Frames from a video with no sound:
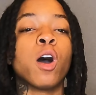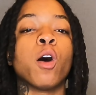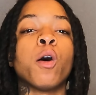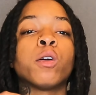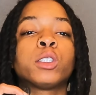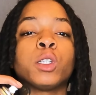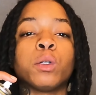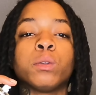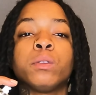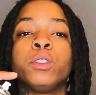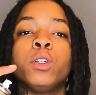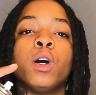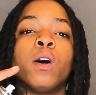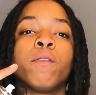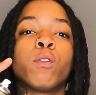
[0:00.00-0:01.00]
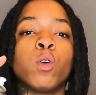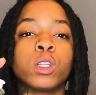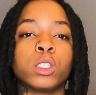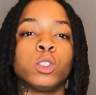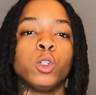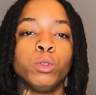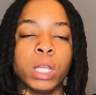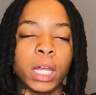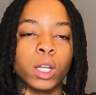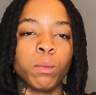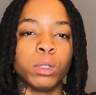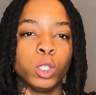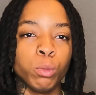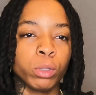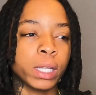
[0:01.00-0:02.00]
Also, you know, of course, y'all
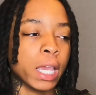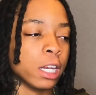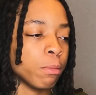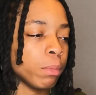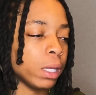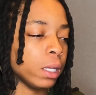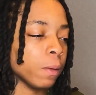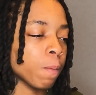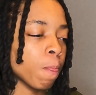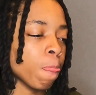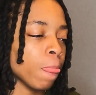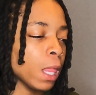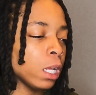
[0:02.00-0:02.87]
know what lubricated mean.